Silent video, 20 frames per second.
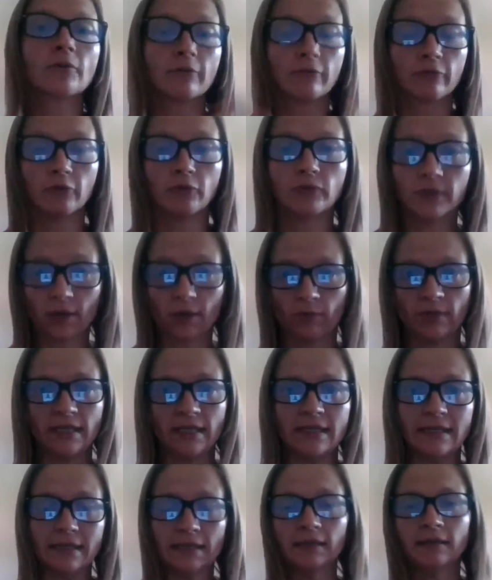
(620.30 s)
the food that we
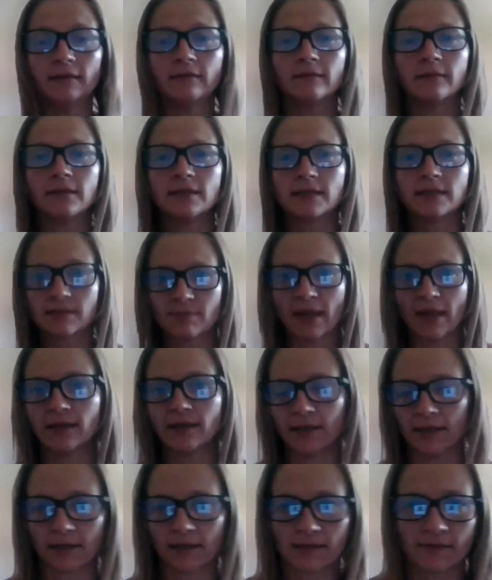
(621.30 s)
eat is
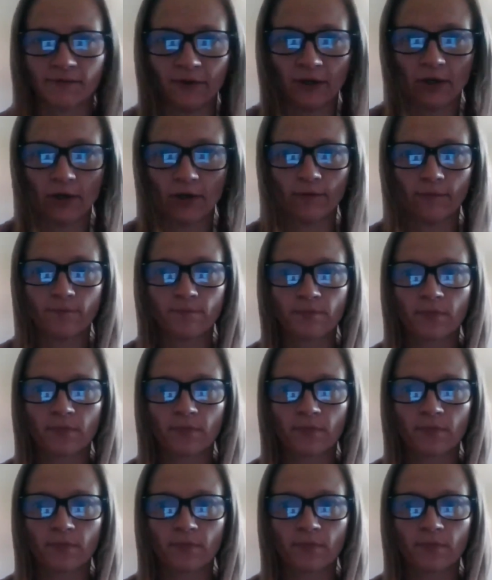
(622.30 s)
making us feel.